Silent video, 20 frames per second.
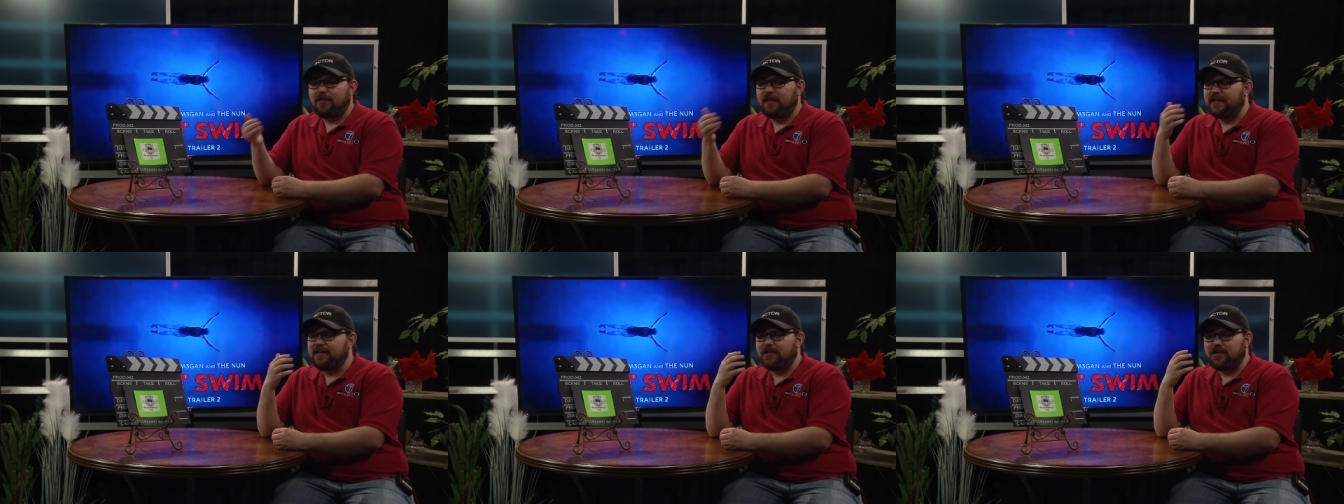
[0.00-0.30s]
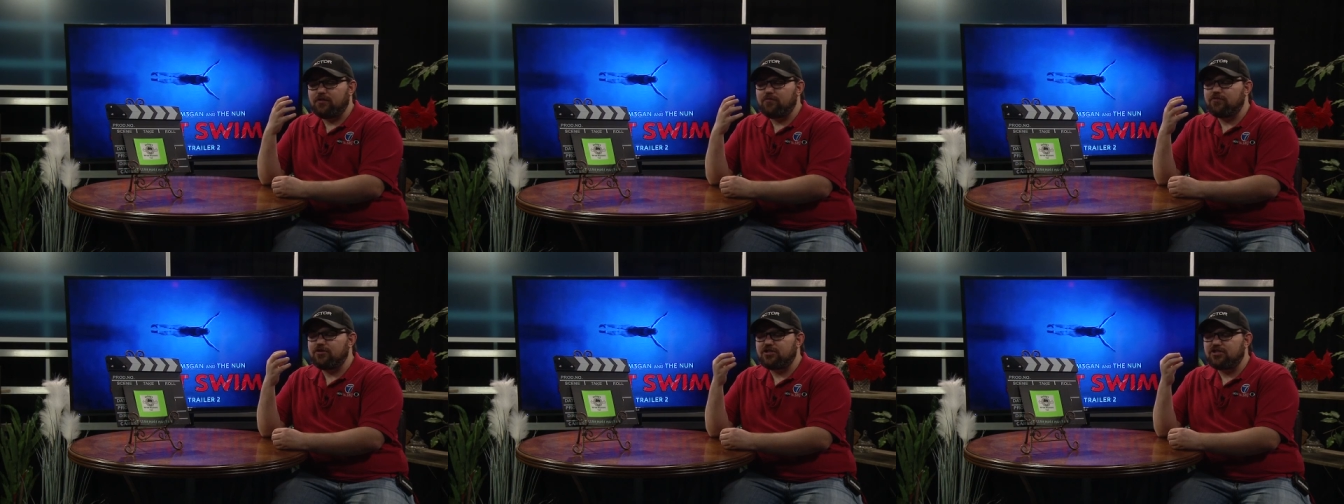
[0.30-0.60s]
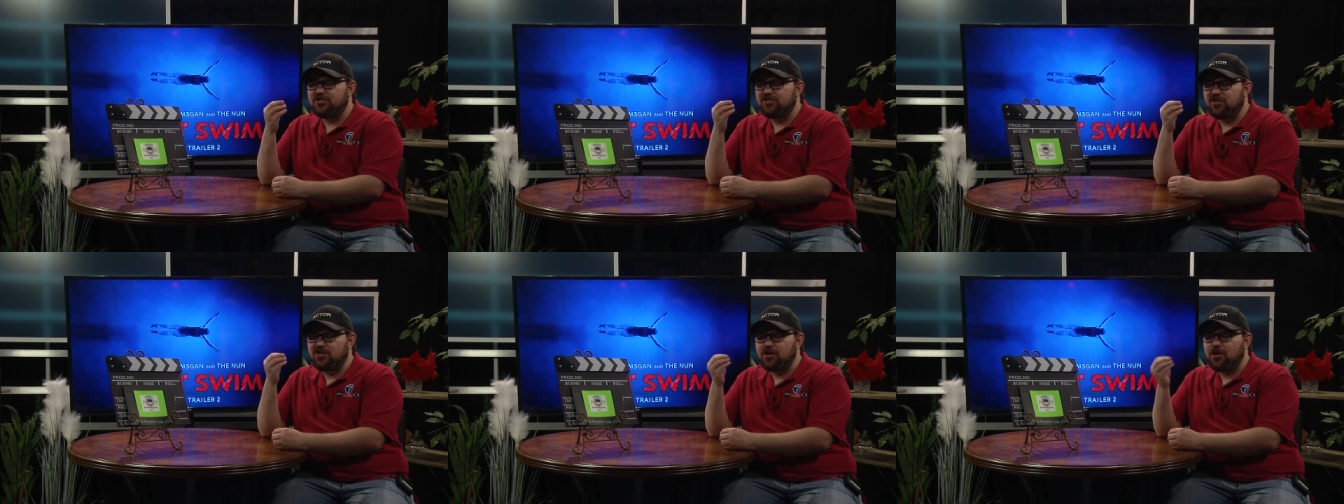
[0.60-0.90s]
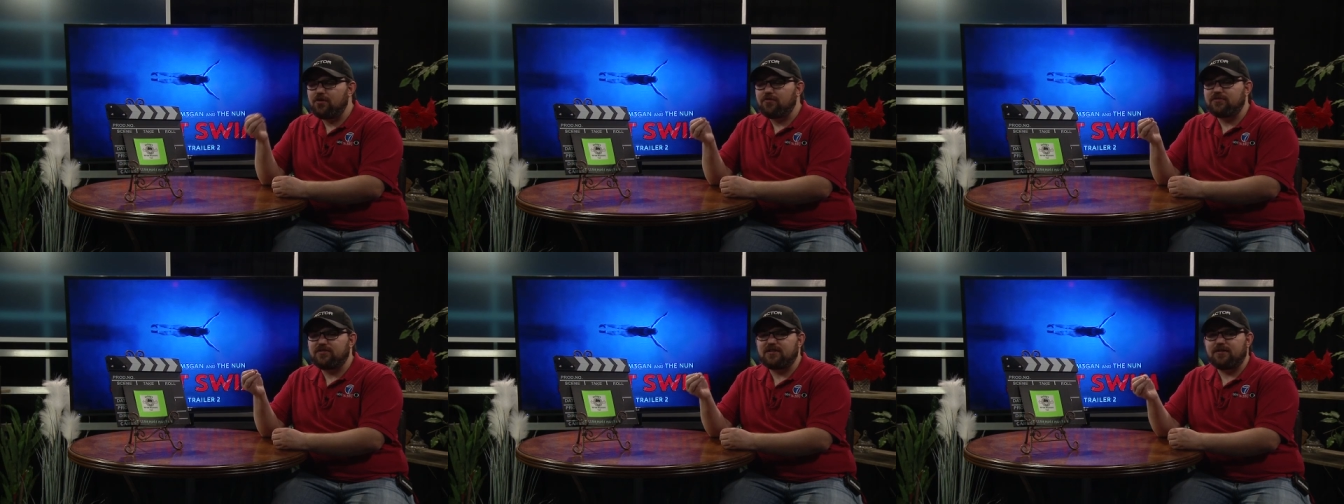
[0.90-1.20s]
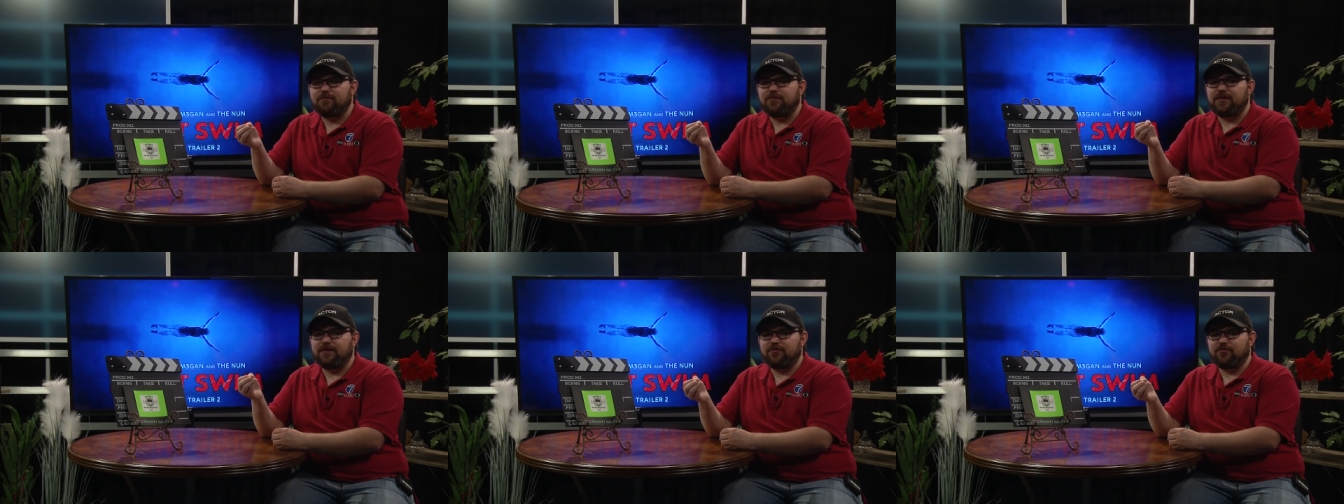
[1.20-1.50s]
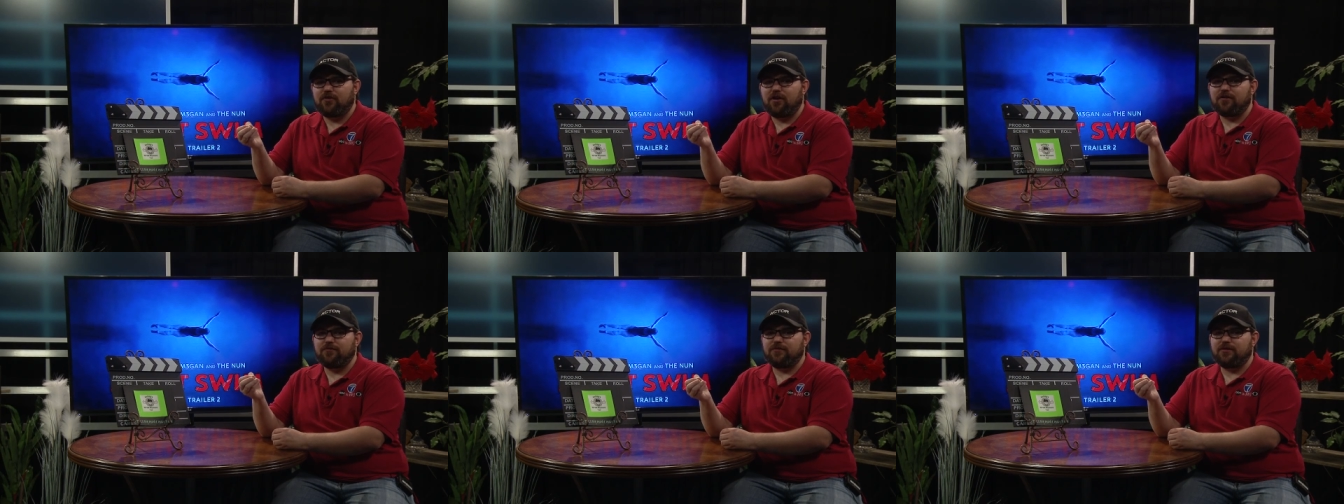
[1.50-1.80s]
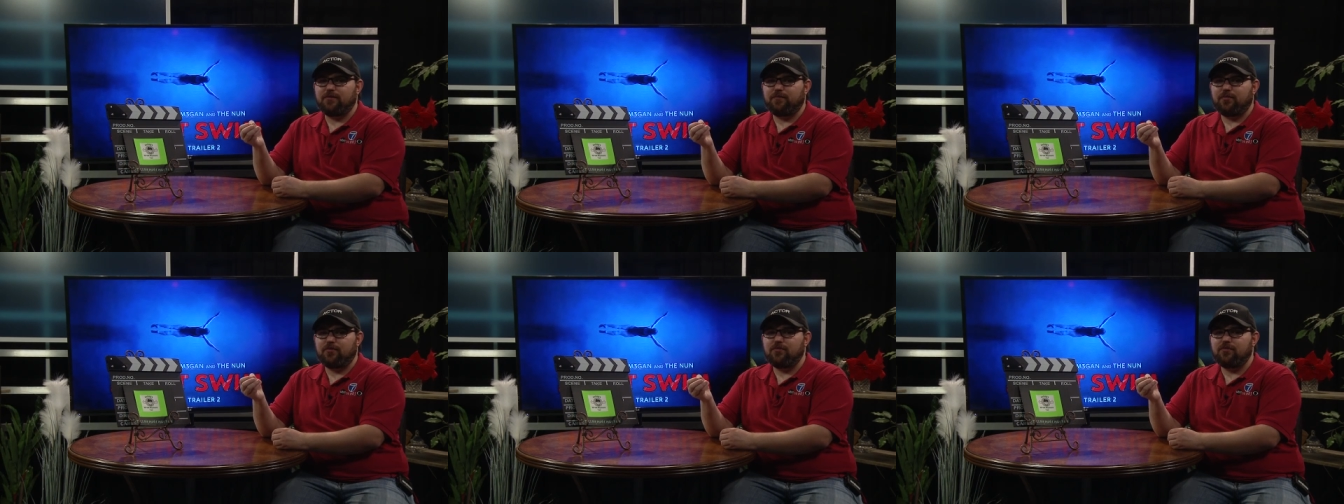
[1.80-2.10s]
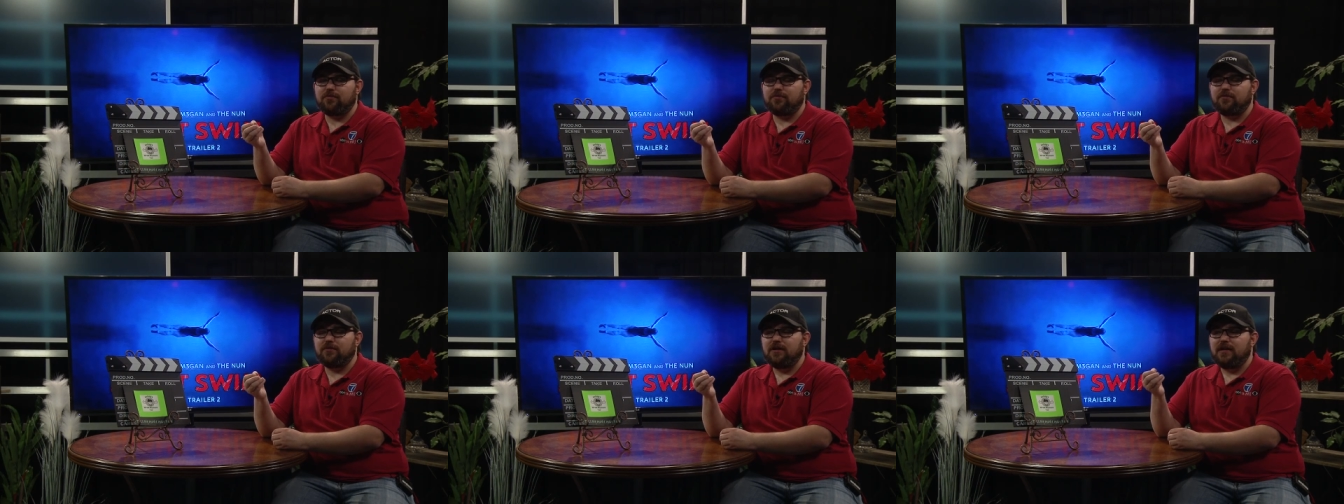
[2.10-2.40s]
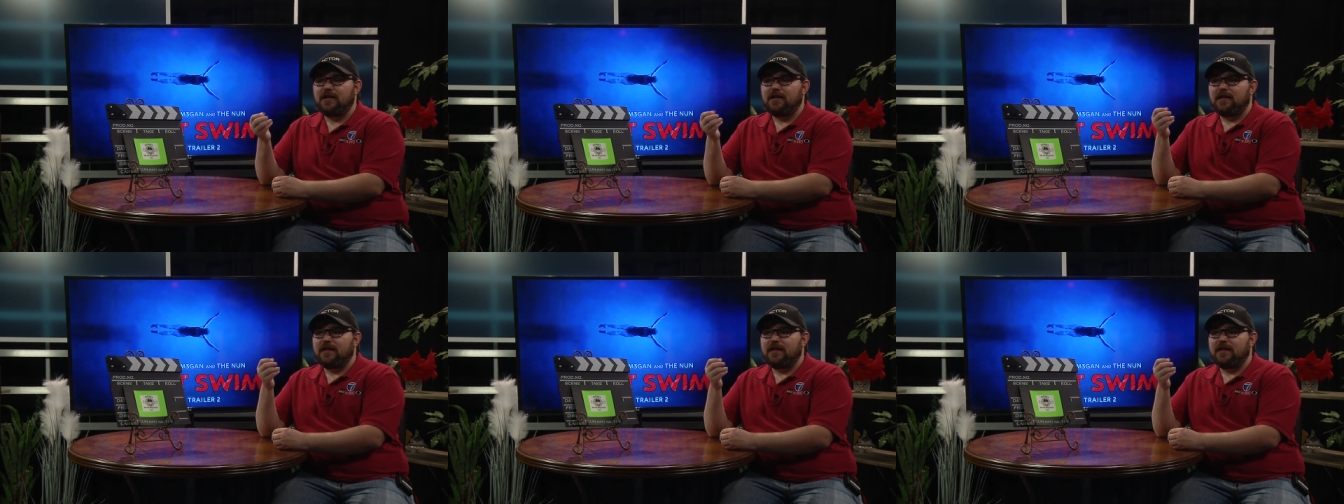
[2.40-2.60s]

Like you just know something's wrong with the pool,